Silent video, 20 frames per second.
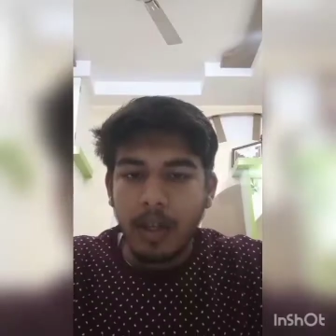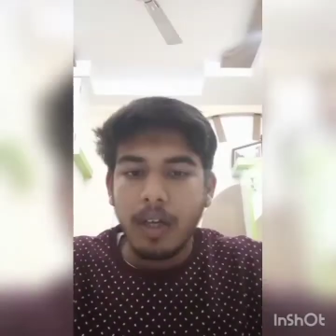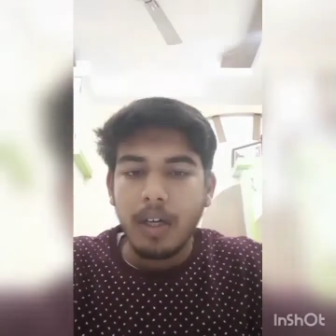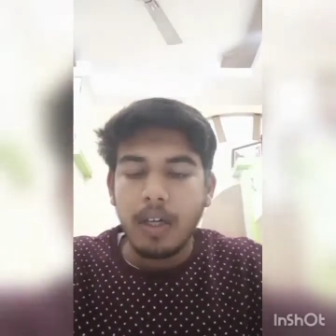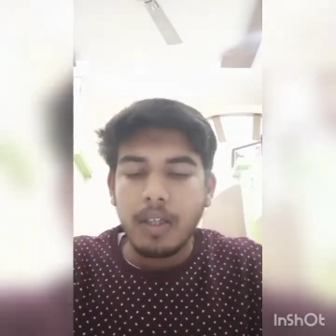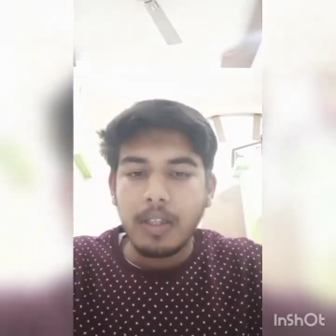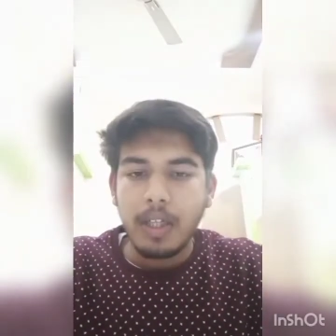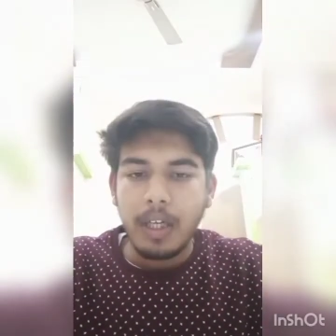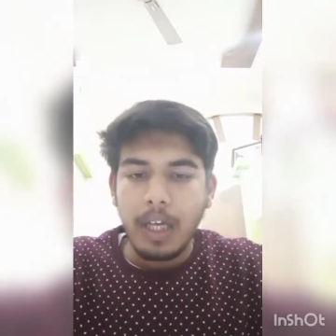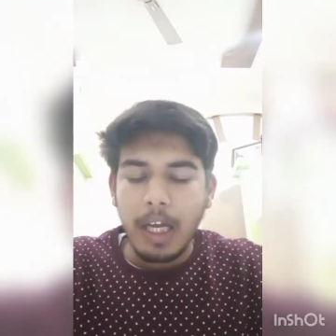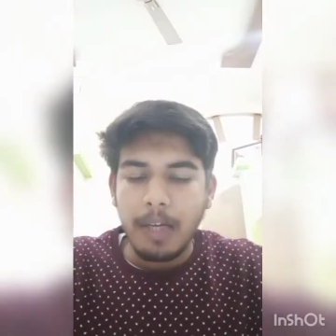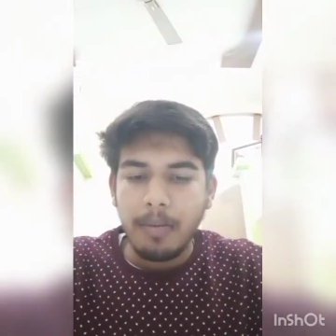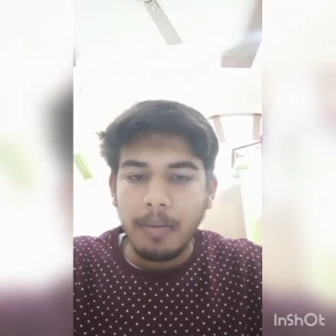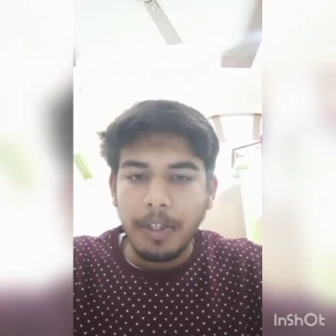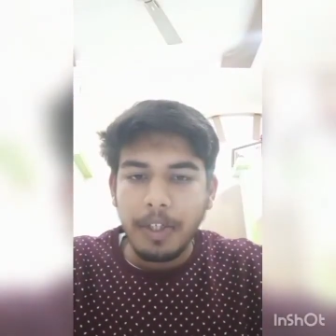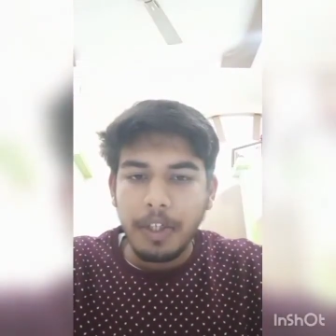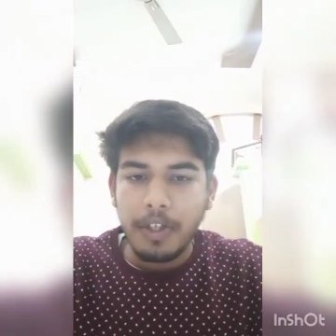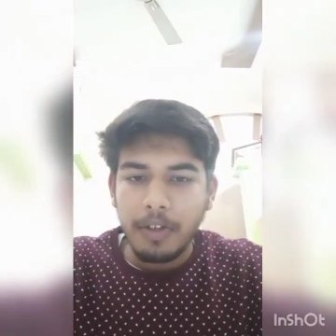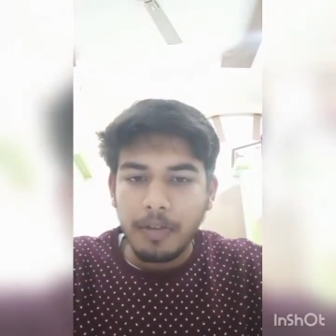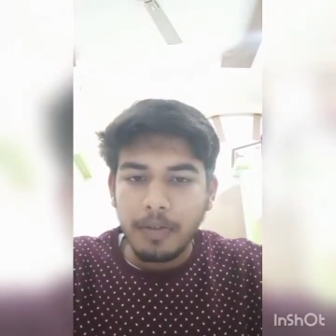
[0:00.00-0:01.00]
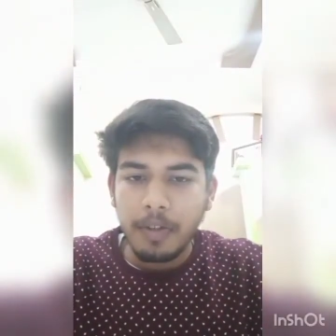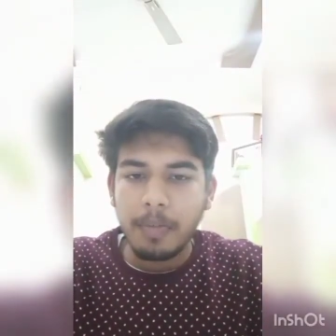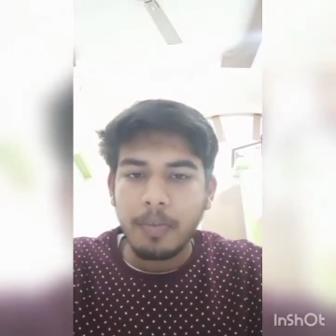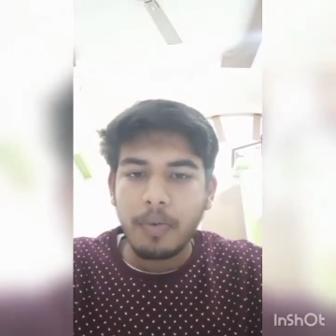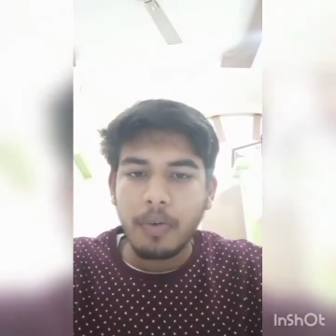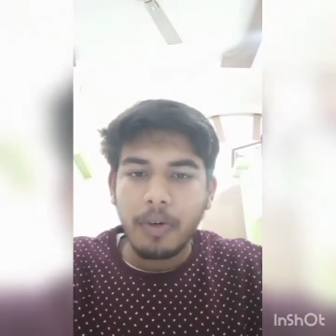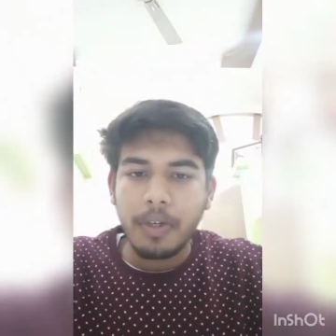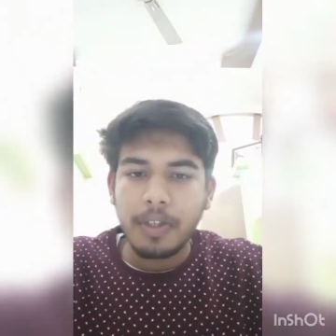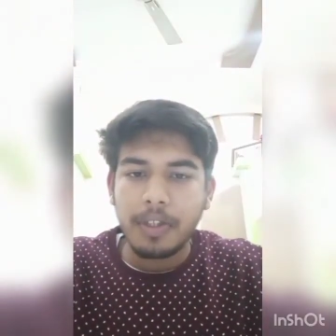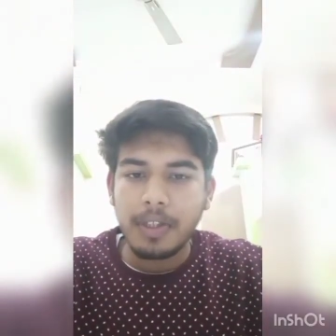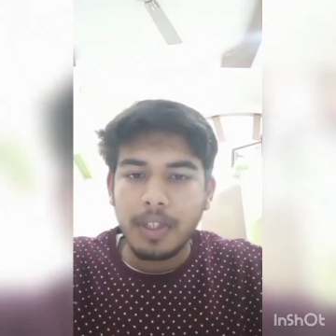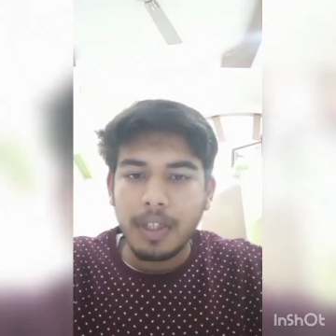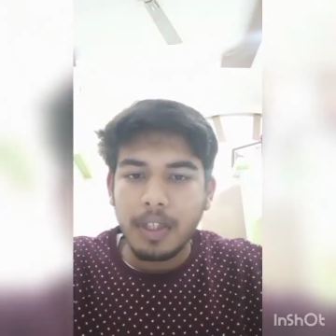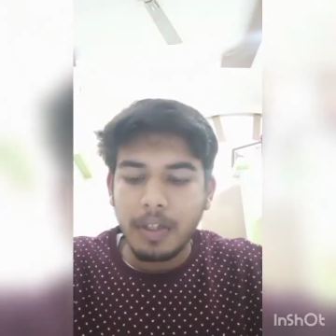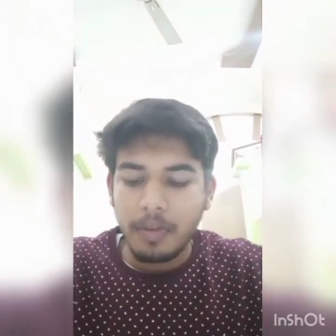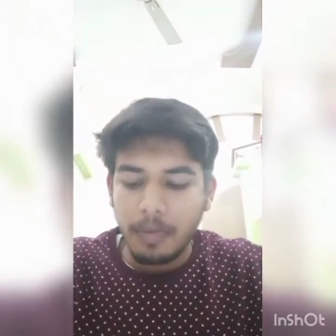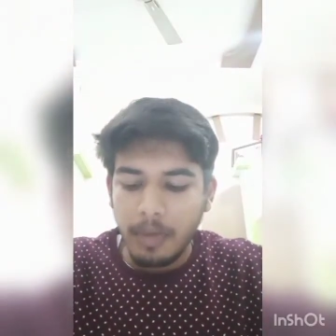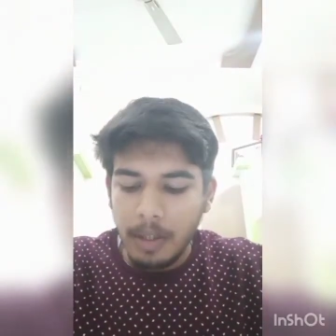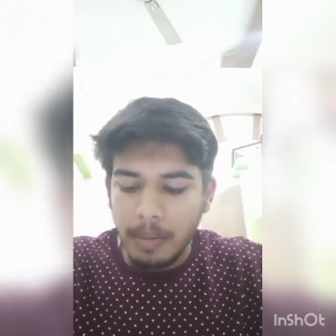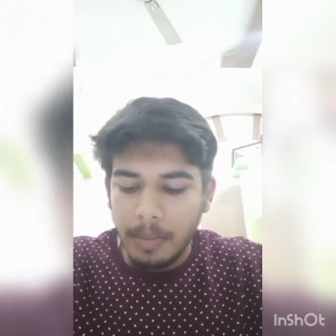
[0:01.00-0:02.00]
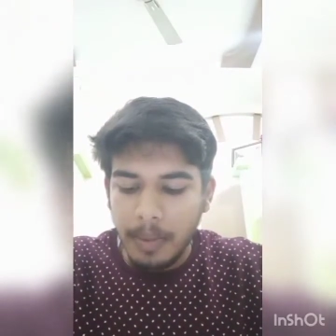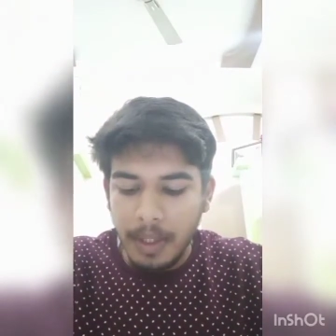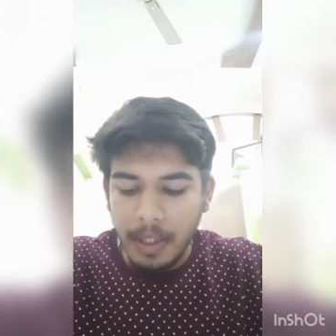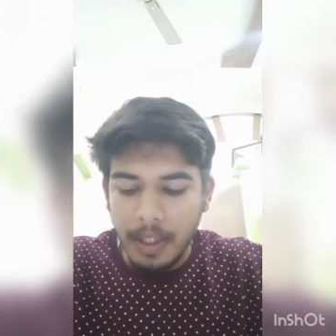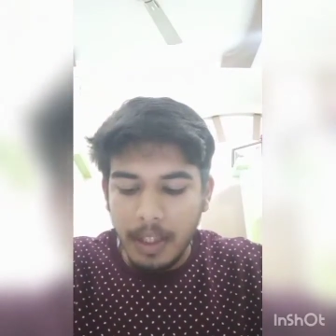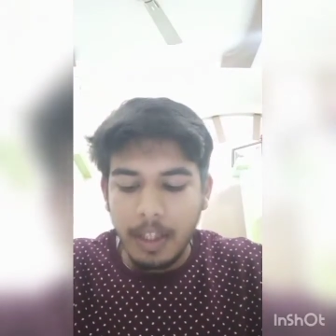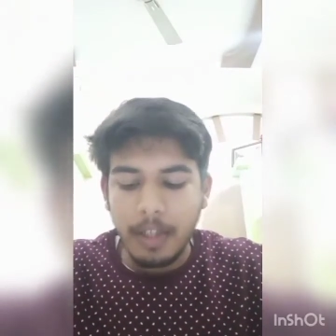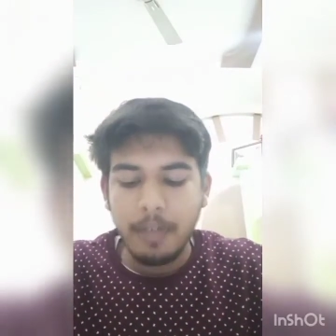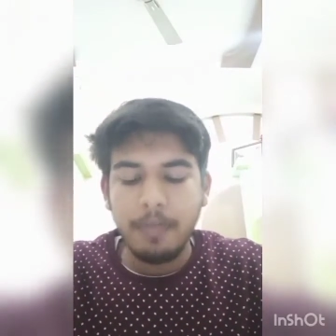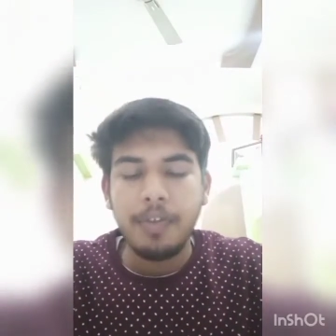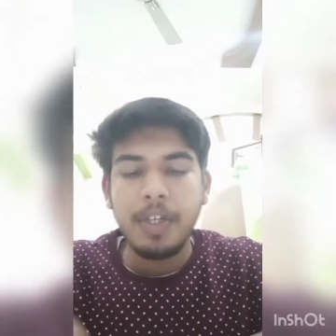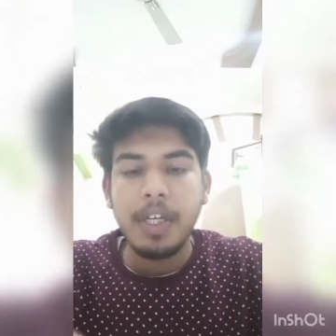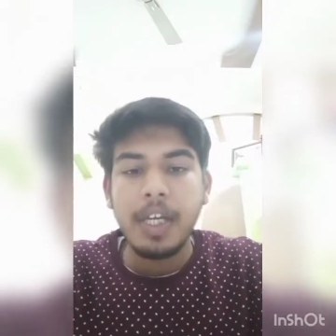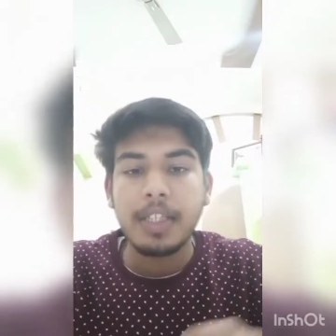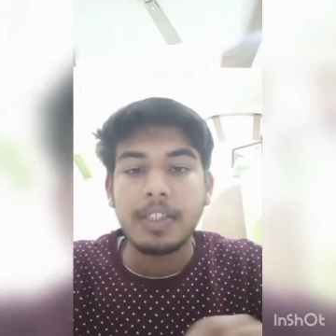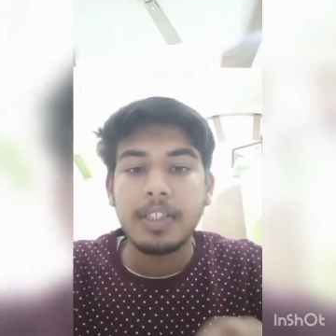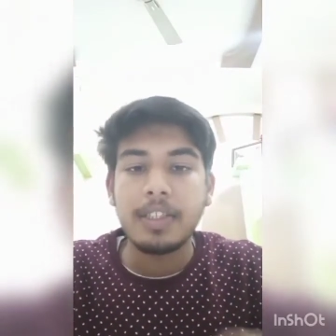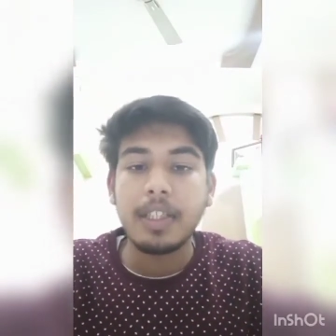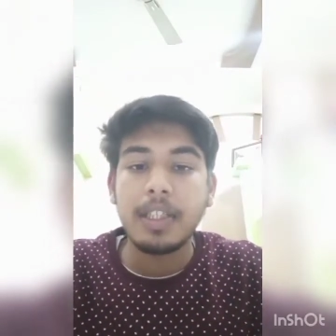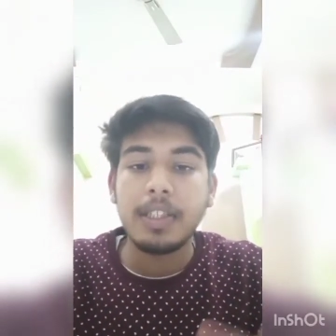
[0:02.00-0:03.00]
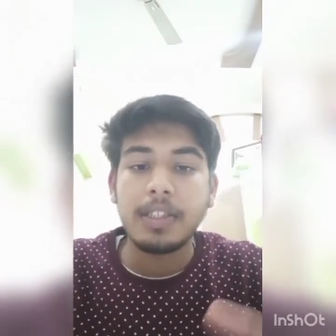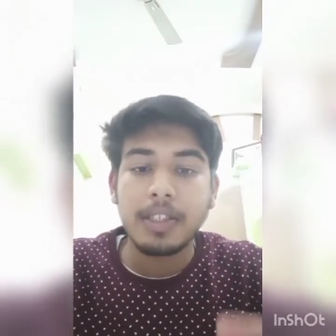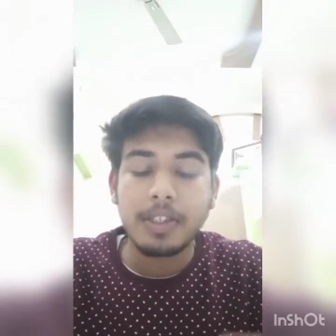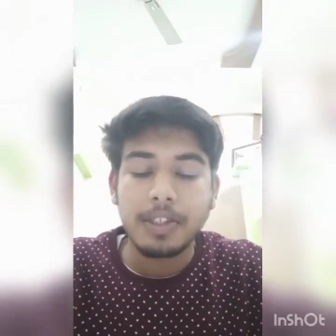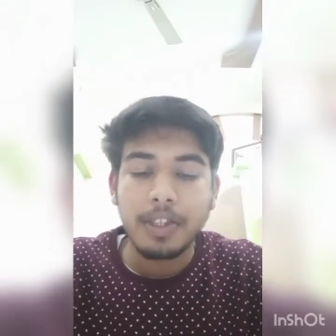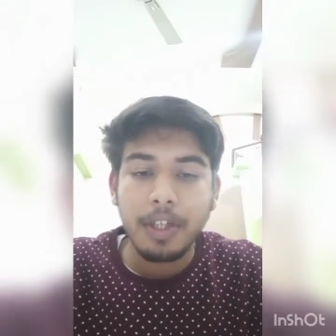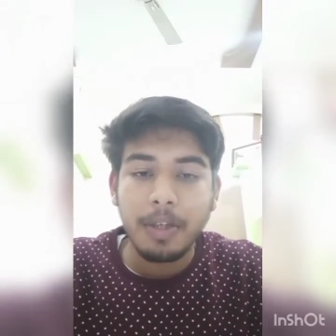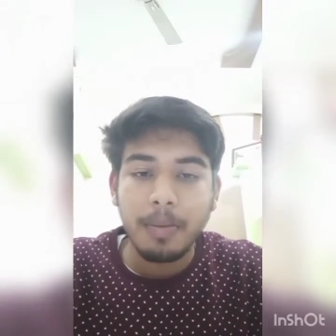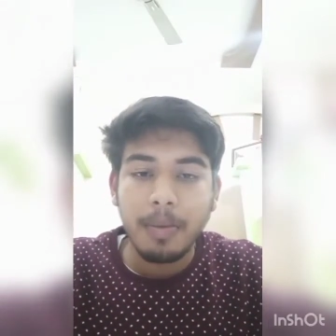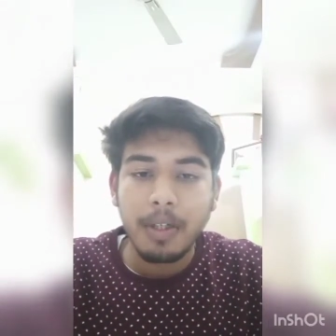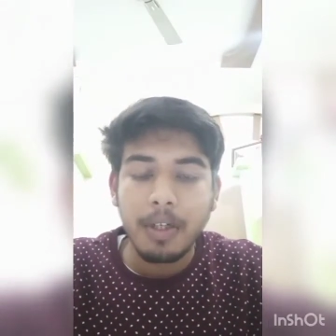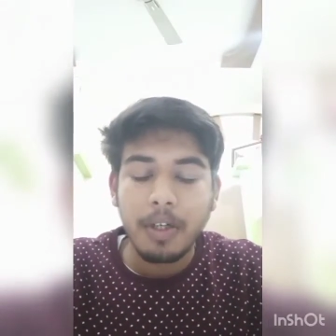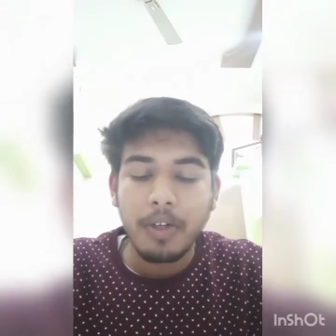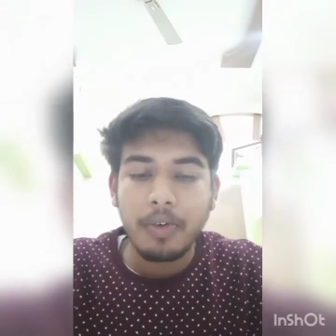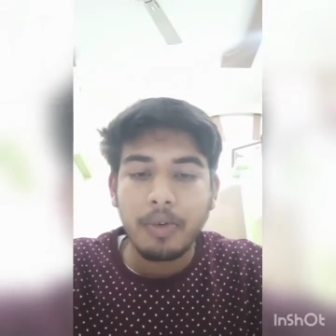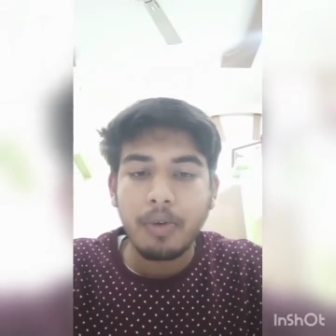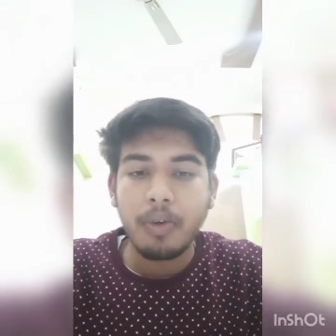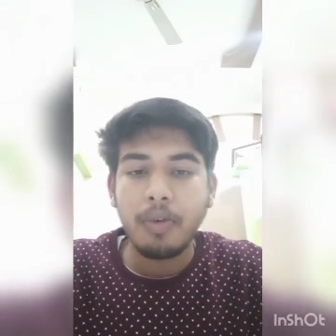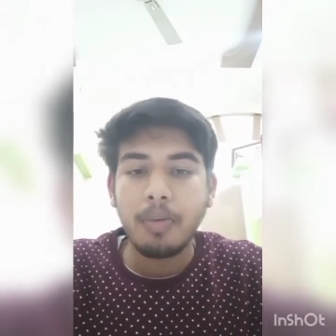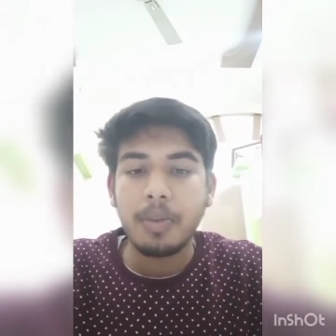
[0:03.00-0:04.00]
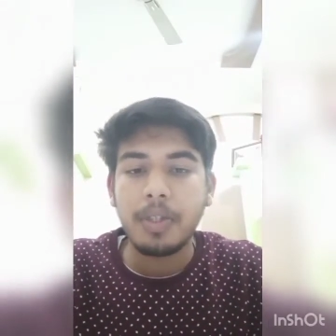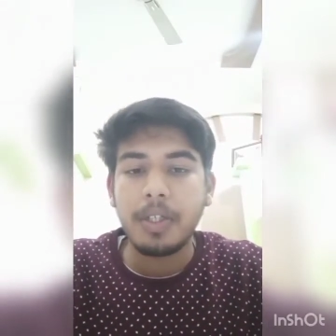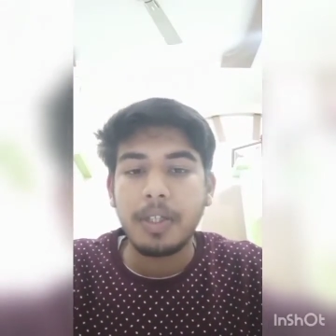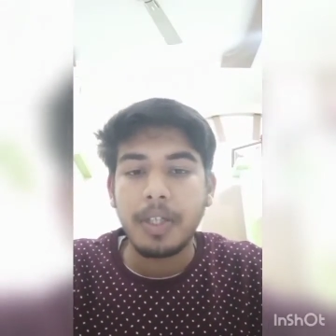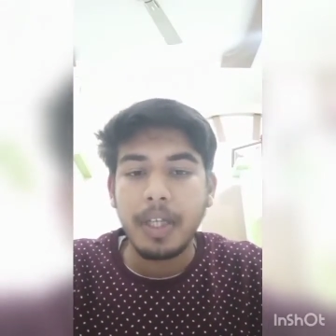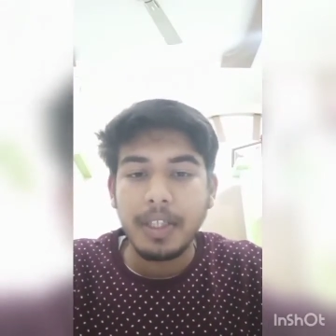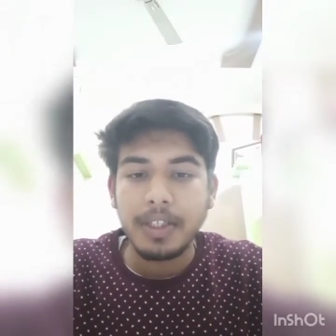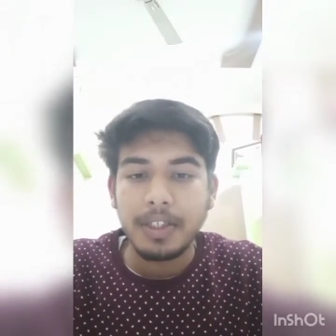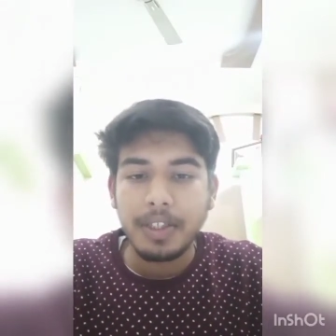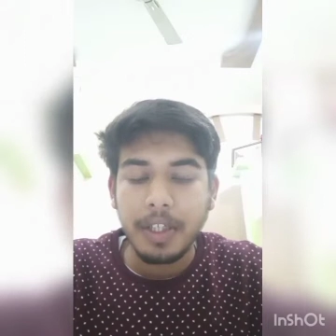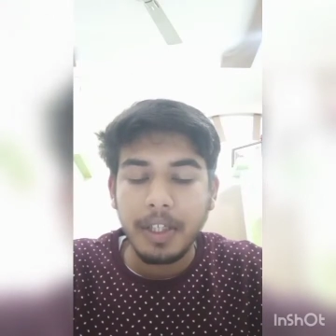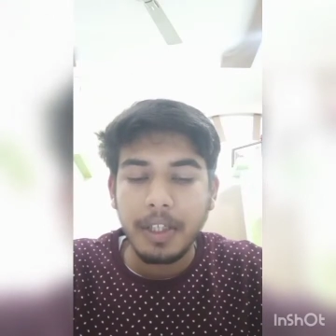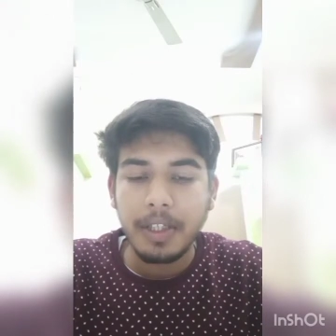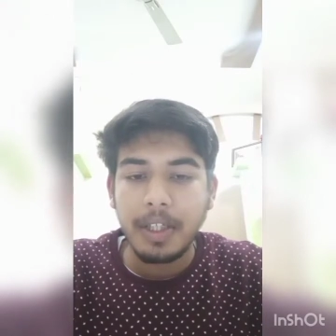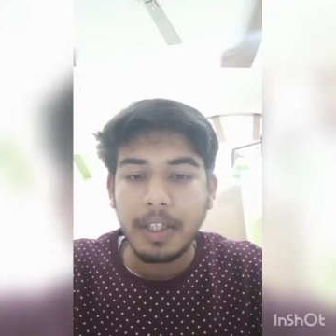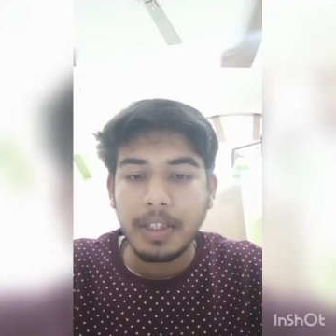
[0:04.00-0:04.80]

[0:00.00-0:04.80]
The liability of the product seller will be if he exercises sustainable control over the testing,